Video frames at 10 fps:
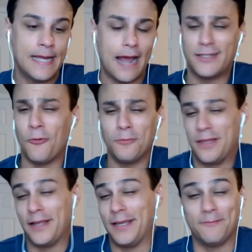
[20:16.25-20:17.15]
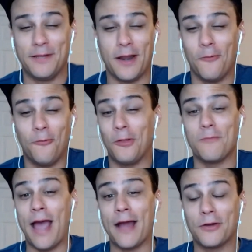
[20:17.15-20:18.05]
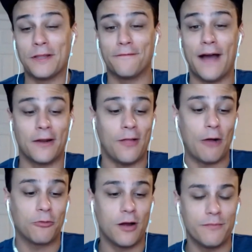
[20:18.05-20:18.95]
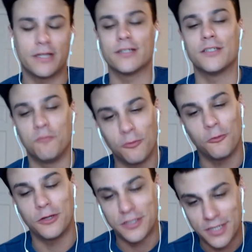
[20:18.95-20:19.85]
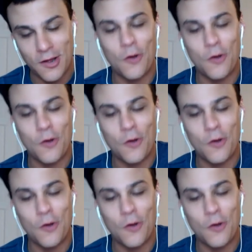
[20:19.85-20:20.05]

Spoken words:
I don't think it, you know, really mattered in the final outcome because the Bruins